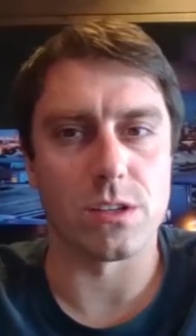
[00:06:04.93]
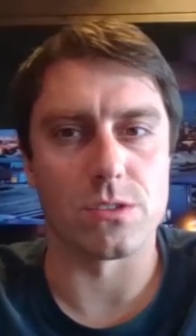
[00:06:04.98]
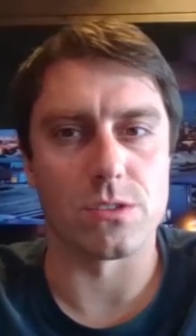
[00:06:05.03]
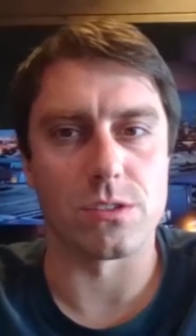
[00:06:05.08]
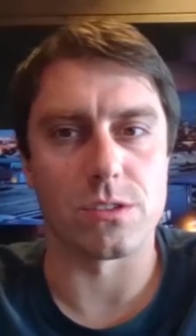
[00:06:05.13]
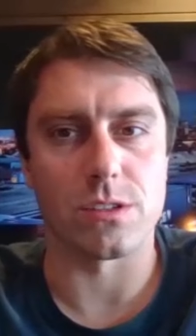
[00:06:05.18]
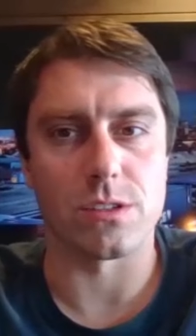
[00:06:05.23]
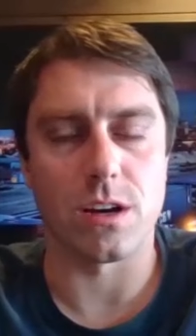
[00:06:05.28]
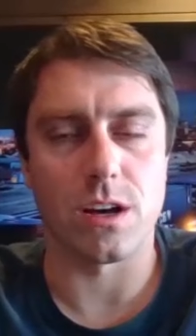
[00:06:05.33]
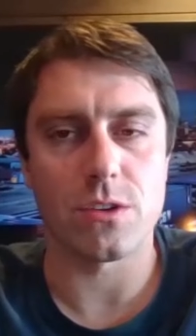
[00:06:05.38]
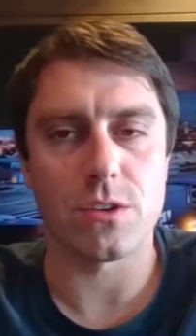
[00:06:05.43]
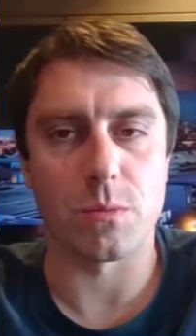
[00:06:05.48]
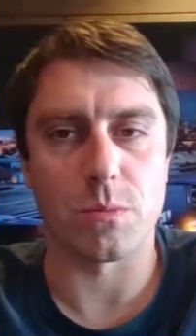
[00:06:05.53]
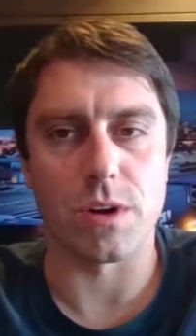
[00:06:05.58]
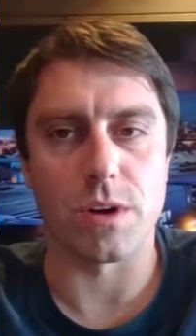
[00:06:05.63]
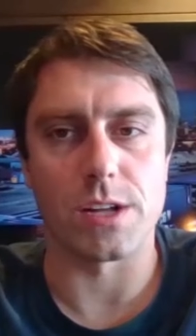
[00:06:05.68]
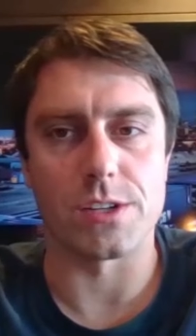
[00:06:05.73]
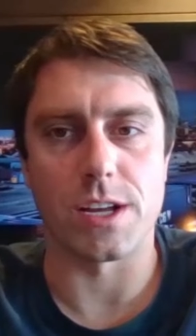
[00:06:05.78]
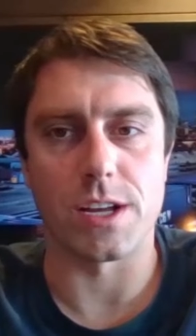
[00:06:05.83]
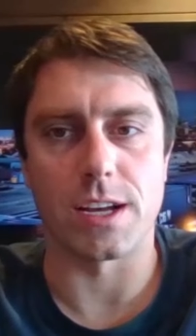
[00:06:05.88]
those other
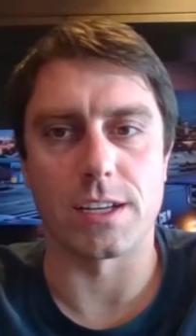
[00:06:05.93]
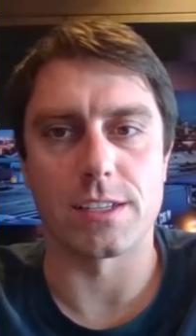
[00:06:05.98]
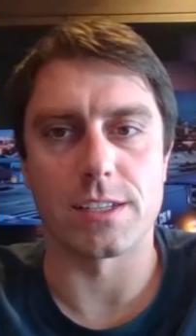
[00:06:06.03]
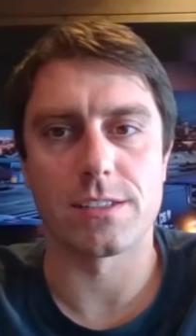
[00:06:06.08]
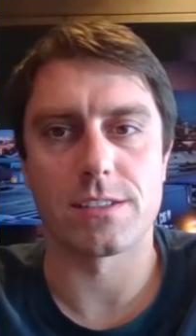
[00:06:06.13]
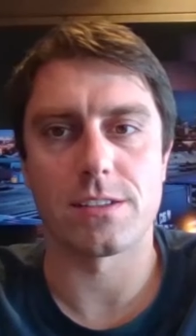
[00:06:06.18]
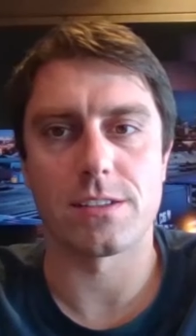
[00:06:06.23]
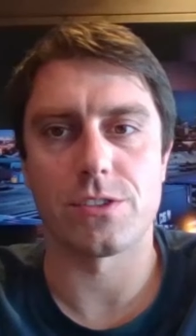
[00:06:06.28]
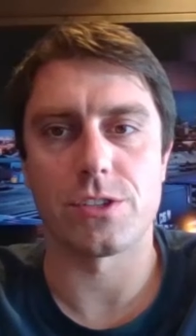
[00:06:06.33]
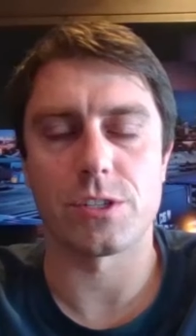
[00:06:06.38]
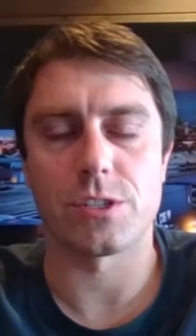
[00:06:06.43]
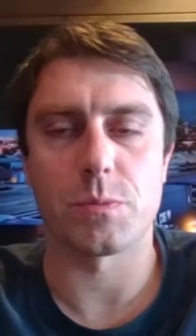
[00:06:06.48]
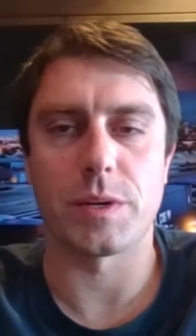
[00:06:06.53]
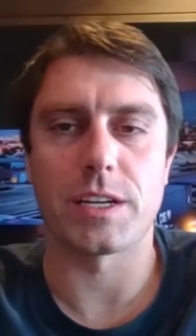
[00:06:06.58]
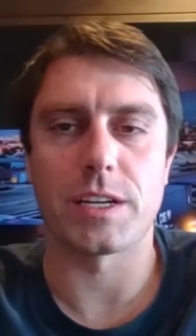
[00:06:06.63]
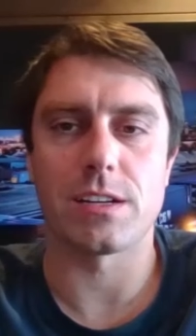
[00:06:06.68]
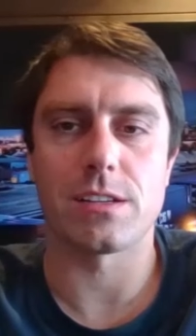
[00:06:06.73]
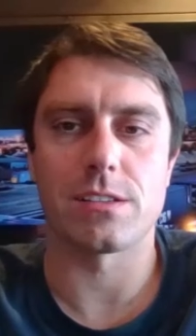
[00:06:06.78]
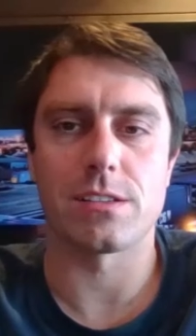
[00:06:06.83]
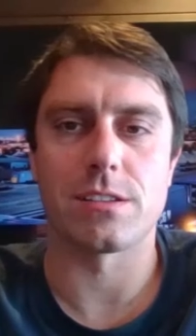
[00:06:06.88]
projects, just
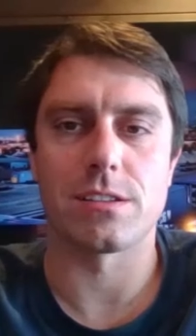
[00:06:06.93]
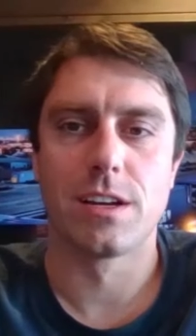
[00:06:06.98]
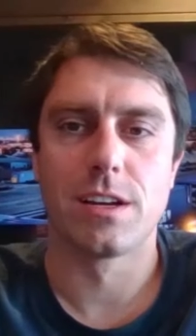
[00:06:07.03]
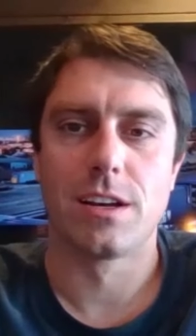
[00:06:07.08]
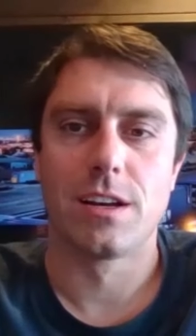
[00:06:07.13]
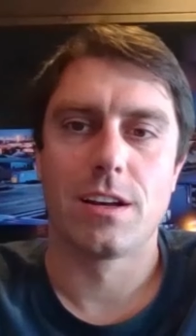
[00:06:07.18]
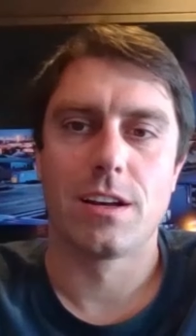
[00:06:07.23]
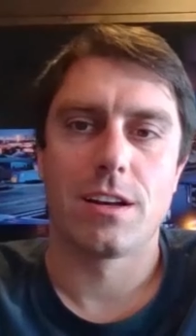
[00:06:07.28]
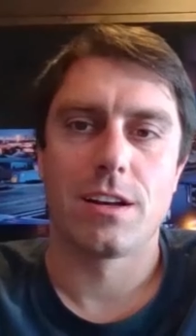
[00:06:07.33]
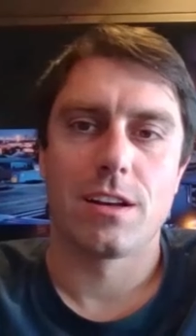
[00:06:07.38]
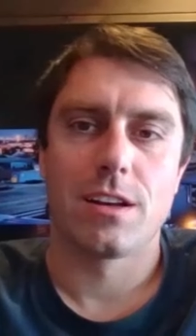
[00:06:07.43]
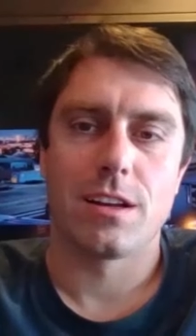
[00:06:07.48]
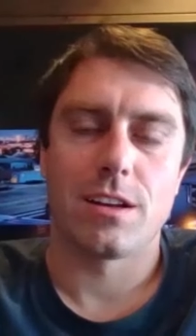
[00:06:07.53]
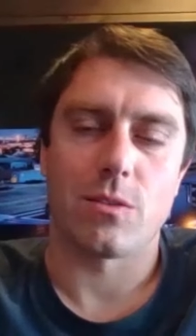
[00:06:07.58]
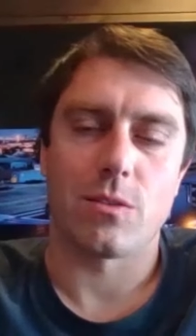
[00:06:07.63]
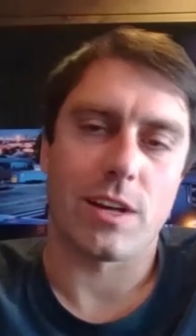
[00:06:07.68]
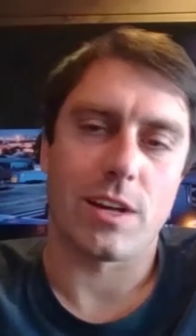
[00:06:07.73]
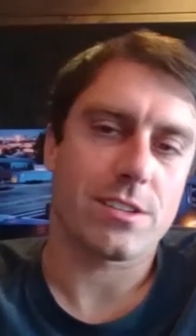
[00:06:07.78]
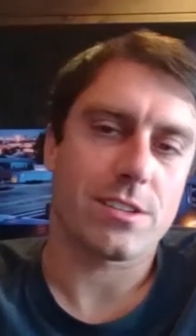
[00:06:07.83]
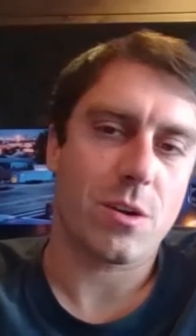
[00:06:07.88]
because
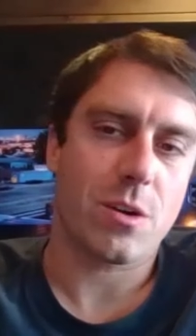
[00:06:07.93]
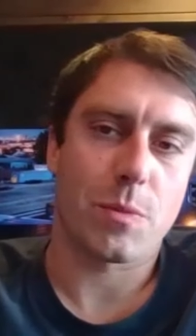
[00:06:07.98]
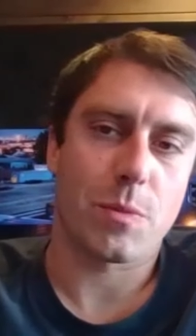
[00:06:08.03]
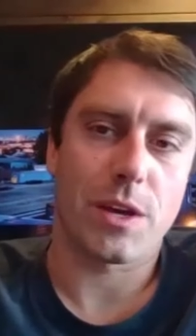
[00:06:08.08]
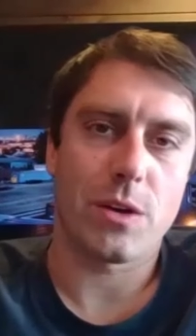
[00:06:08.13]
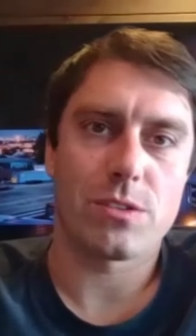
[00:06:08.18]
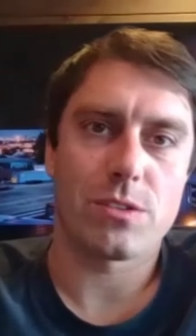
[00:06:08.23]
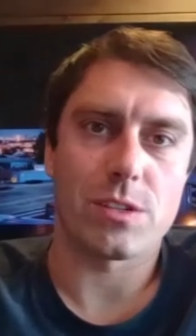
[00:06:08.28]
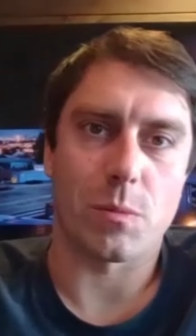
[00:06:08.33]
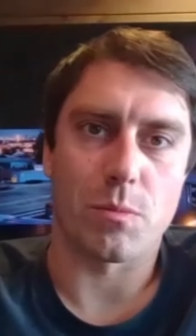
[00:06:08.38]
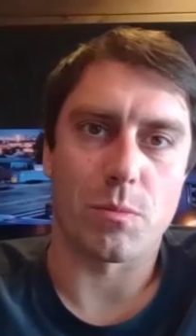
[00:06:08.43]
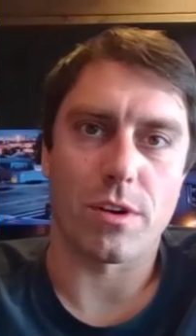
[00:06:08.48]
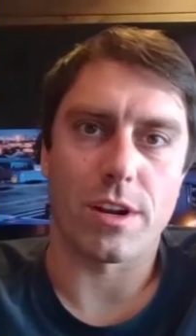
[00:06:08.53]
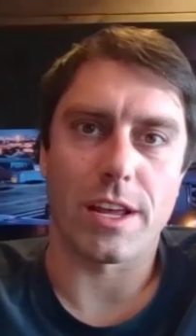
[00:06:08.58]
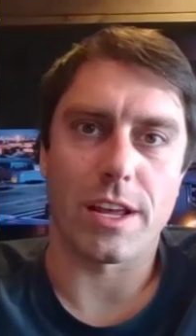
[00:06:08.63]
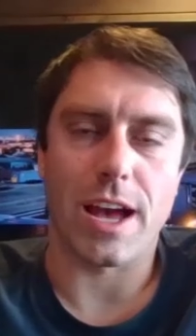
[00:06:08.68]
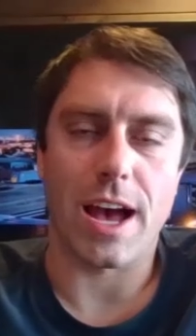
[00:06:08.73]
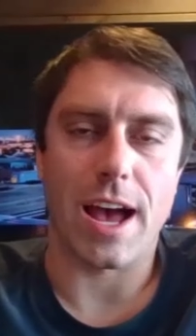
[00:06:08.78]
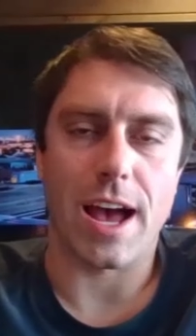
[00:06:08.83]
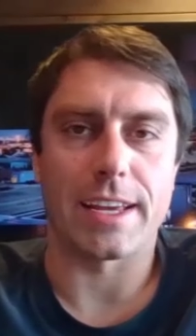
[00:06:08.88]
XRP was a
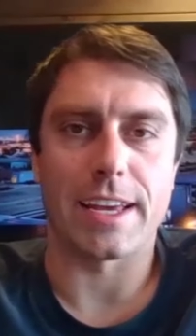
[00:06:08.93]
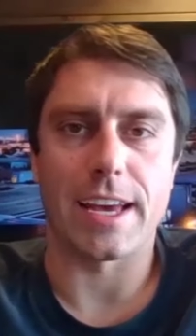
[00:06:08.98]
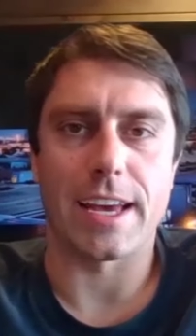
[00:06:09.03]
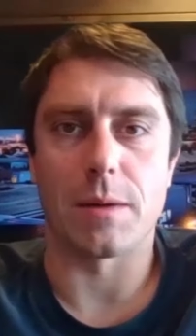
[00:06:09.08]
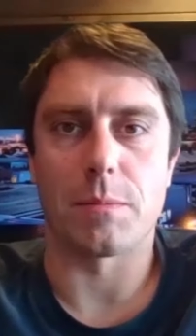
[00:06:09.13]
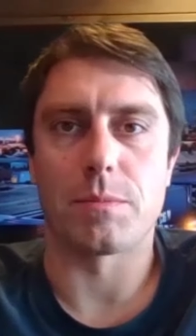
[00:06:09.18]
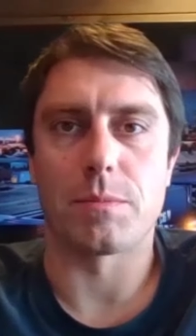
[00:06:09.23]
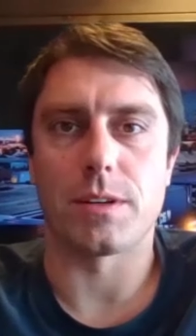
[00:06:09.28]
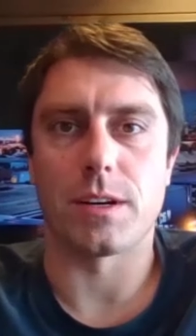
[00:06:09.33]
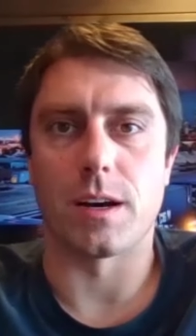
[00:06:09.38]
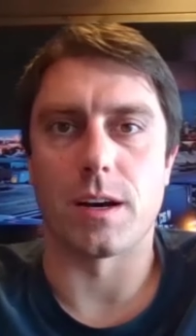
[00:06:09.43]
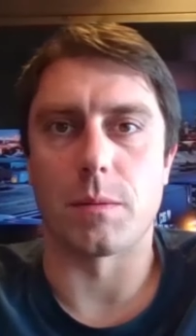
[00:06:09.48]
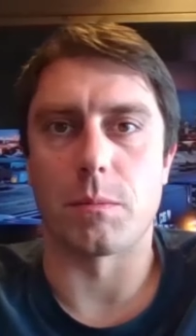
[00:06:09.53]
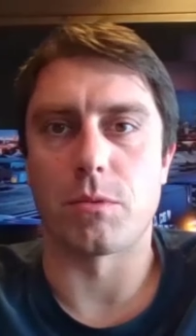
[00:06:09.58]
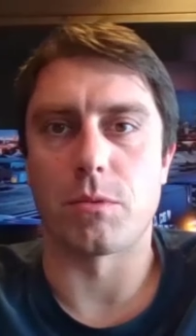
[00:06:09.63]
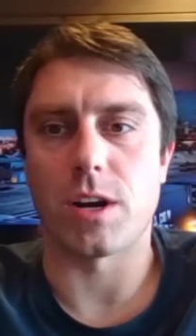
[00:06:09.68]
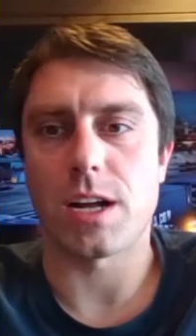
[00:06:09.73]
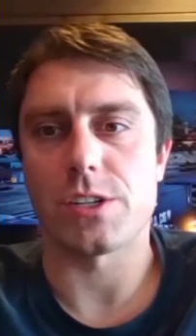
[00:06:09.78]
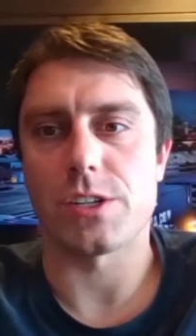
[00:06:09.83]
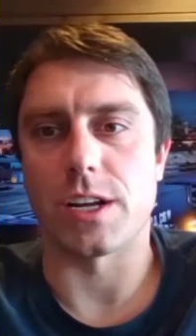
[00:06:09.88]
pretty high cap
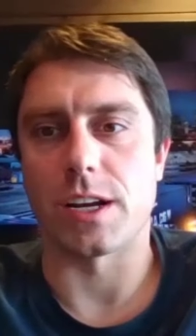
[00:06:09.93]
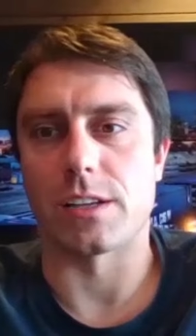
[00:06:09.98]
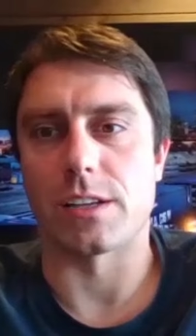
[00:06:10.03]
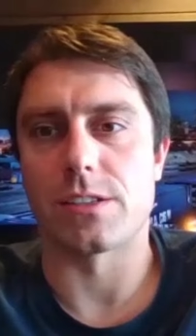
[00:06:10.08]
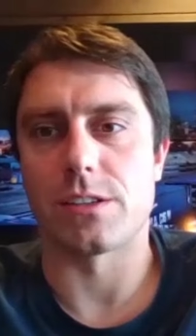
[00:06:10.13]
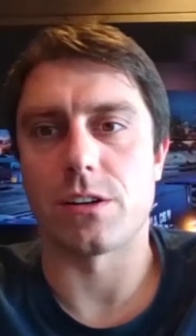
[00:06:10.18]
project.